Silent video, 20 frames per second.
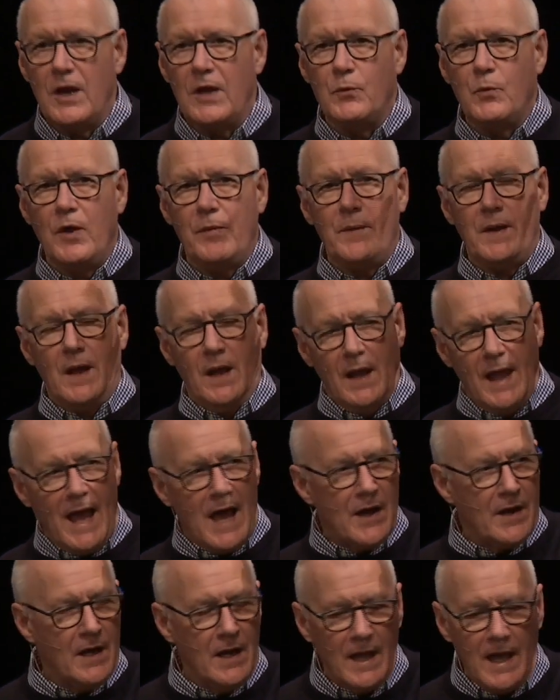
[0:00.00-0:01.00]
read with me
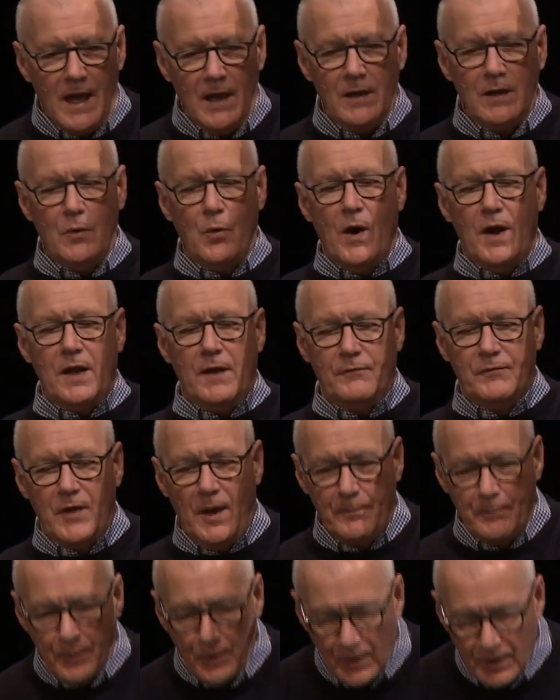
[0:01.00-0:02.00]
aloud and loudly, what if
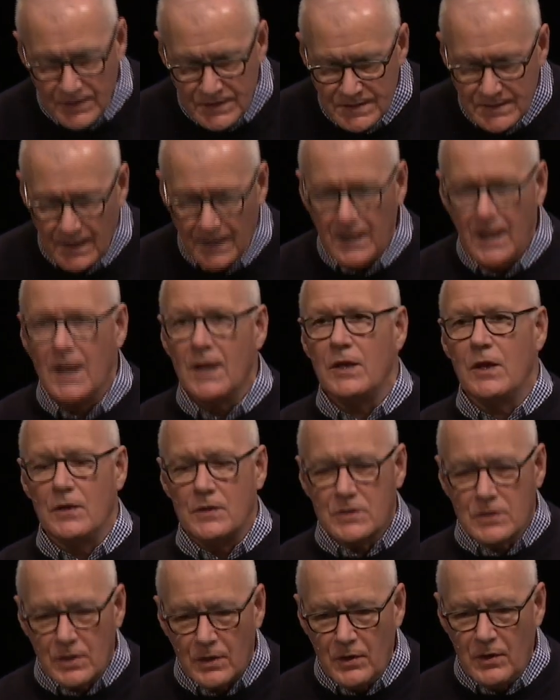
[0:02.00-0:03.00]
the person
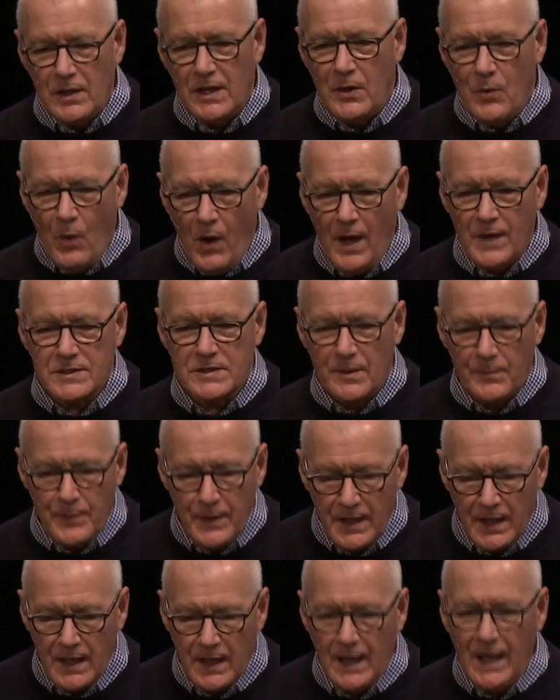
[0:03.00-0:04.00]
you truly want to
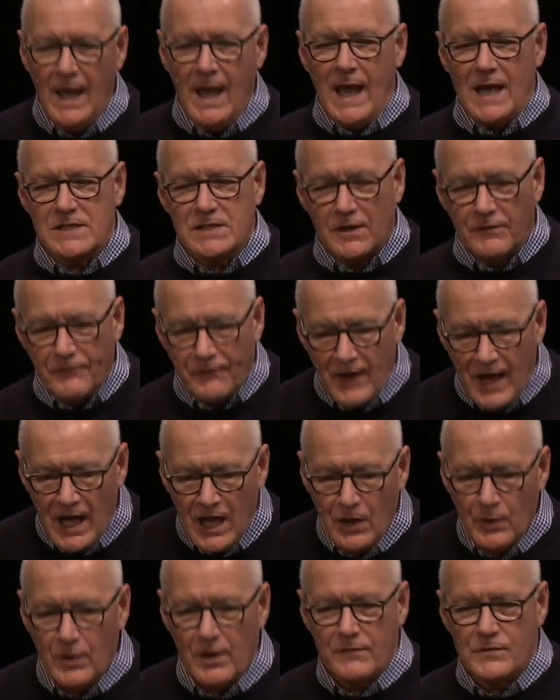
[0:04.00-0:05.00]
be as a
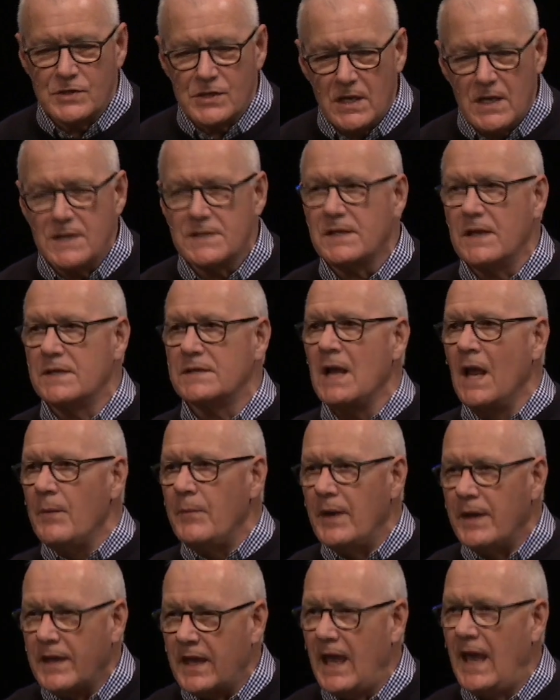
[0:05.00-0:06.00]
follower of Jesus
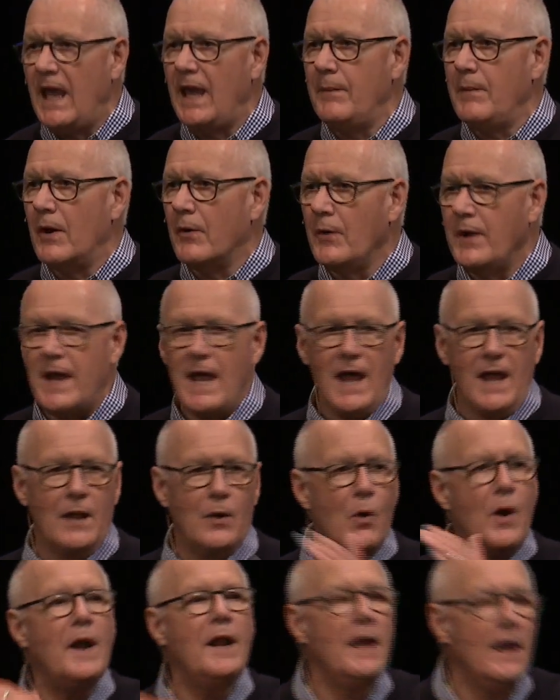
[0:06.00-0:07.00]
became a
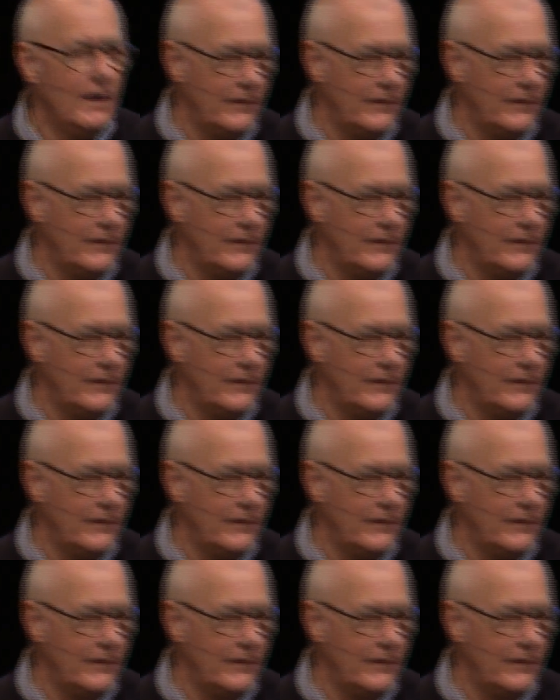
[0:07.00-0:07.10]
reality? What